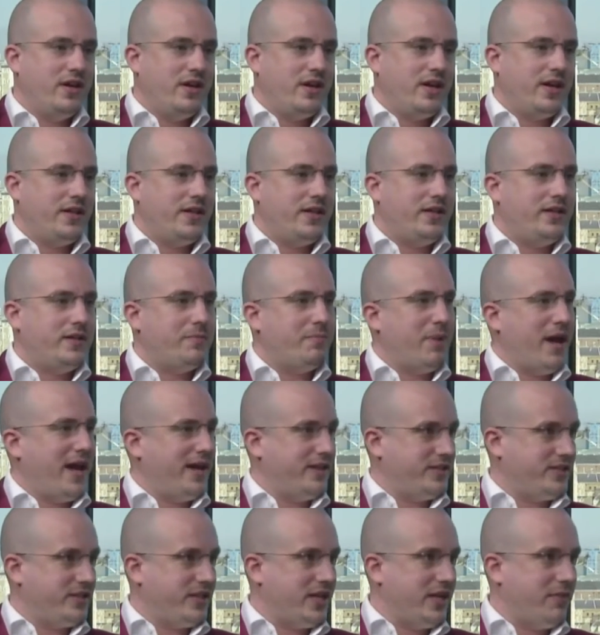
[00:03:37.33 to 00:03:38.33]
And then the
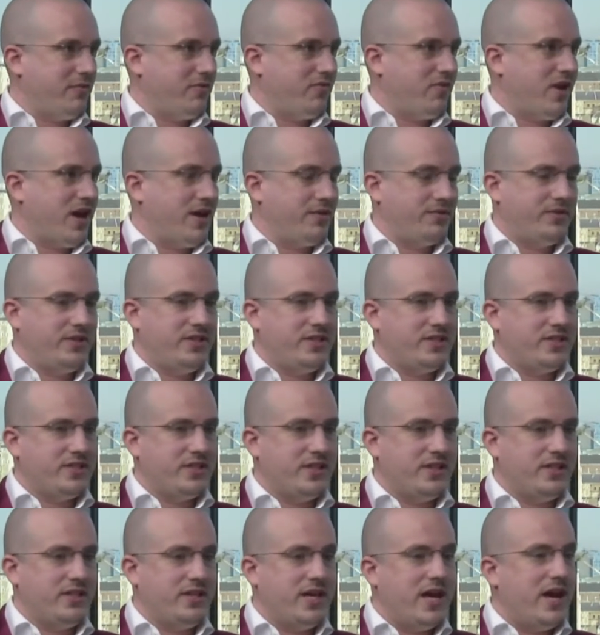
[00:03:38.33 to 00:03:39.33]
banks came around and
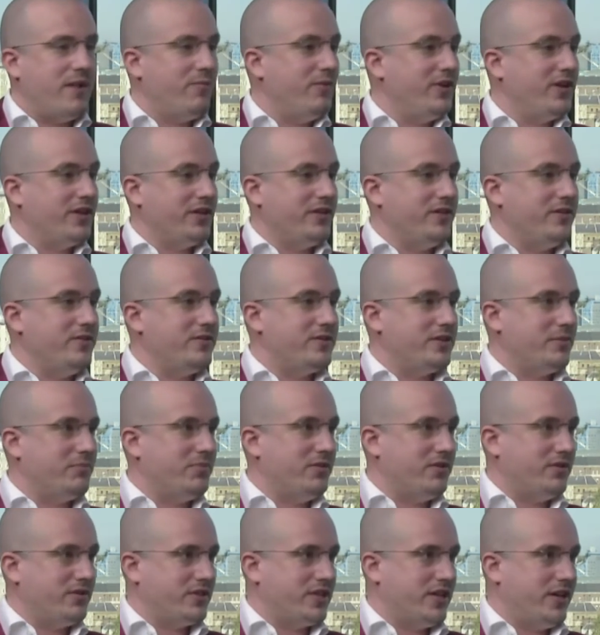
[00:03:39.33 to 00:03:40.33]
said, yeah, we're going to use the
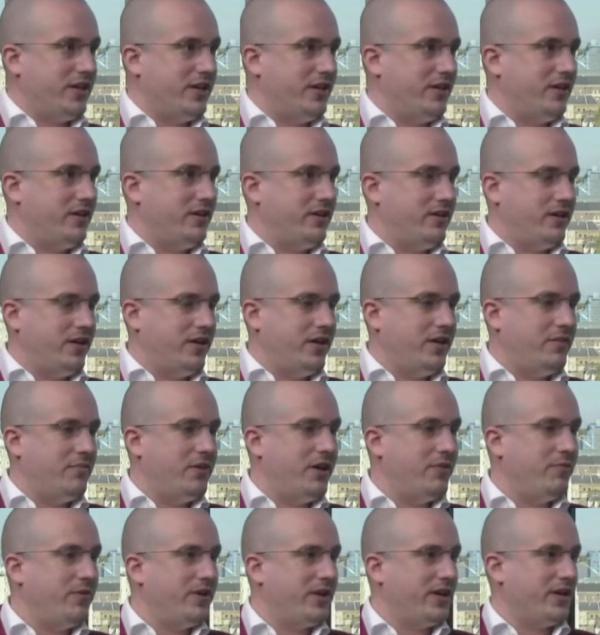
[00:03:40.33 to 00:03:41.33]
blockchain
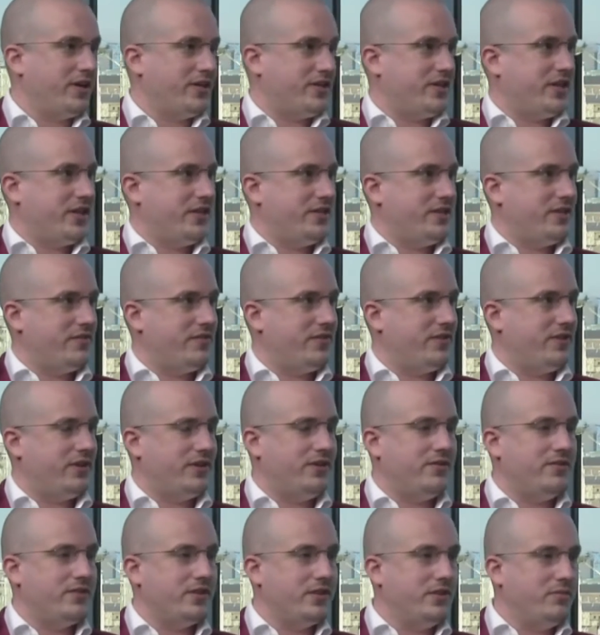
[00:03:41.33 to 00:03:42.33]
and we're going to change everything
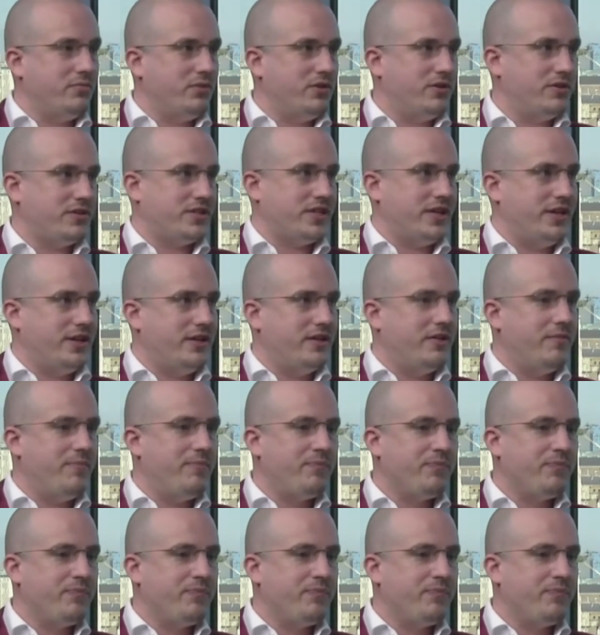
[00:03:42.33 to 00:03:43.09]
using the blockchain.